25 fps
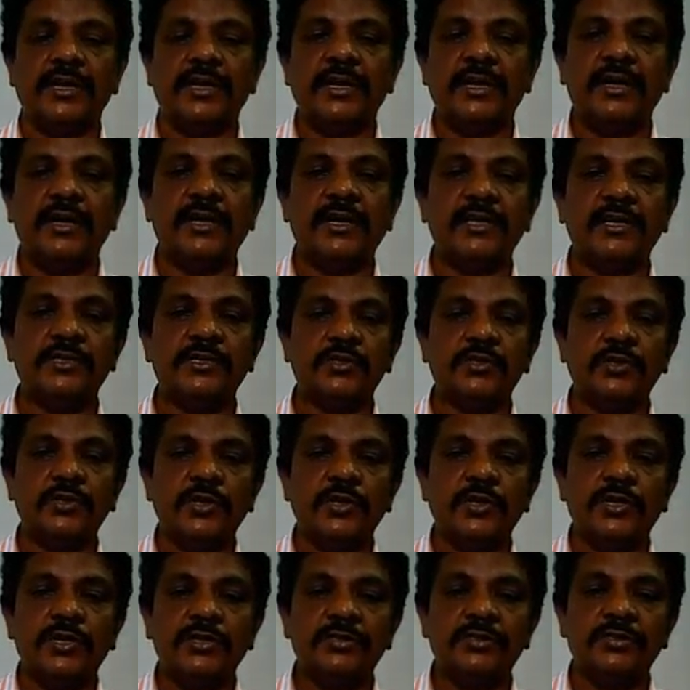Let us
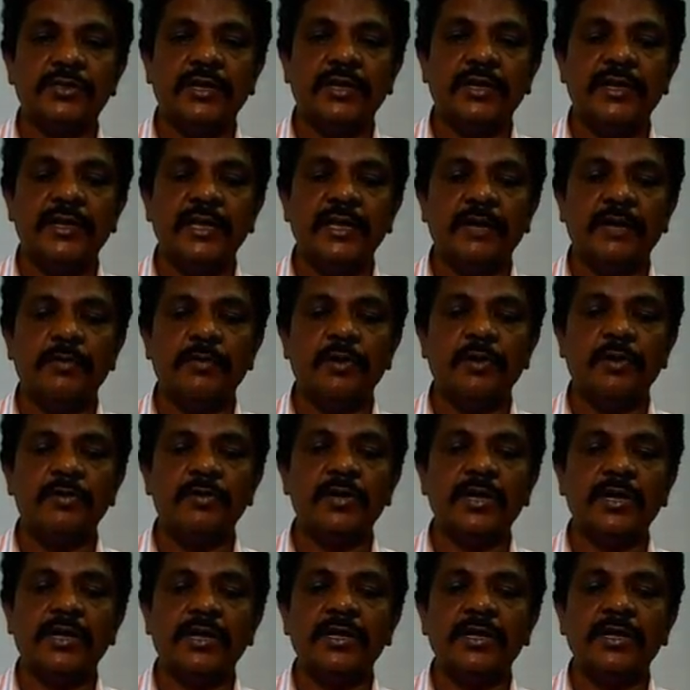study about
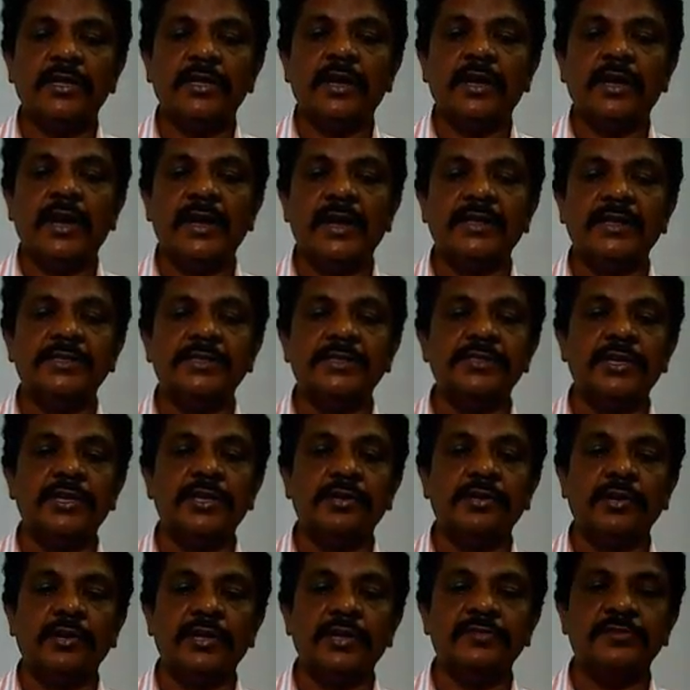Einstein
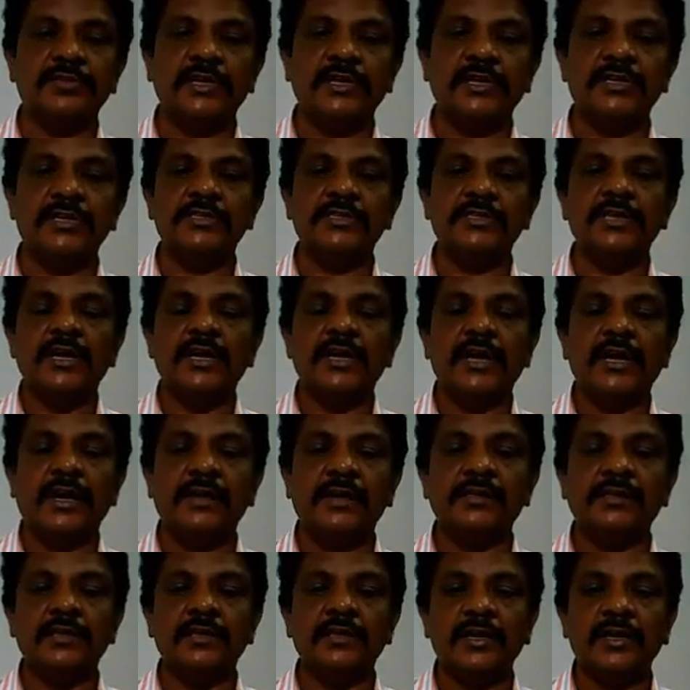coefficients
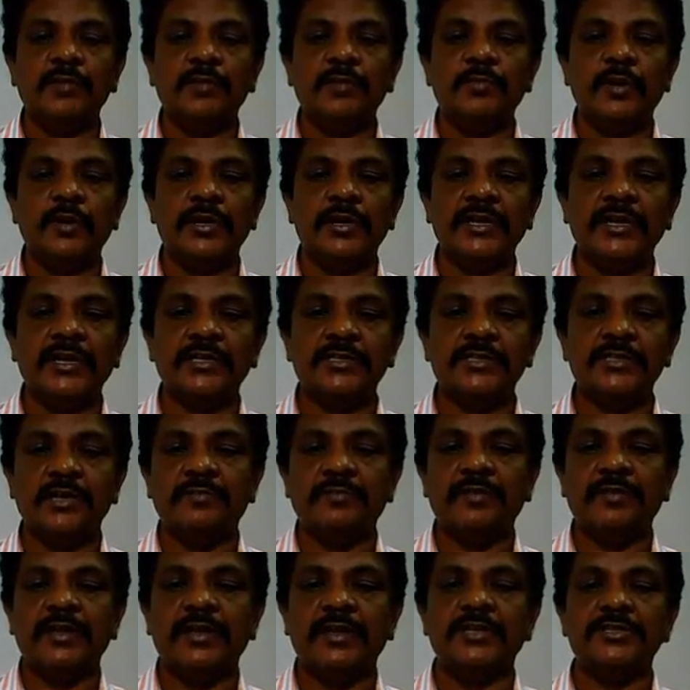and the importance of
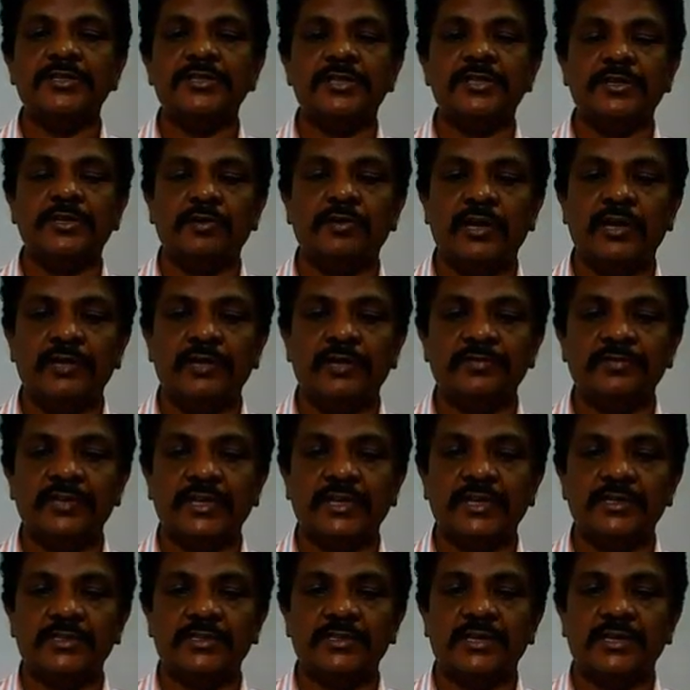Einstein
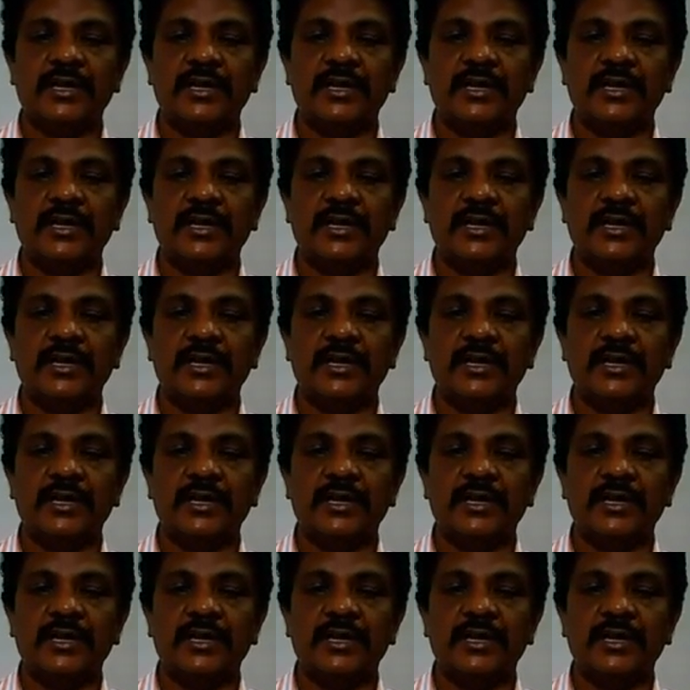coefficients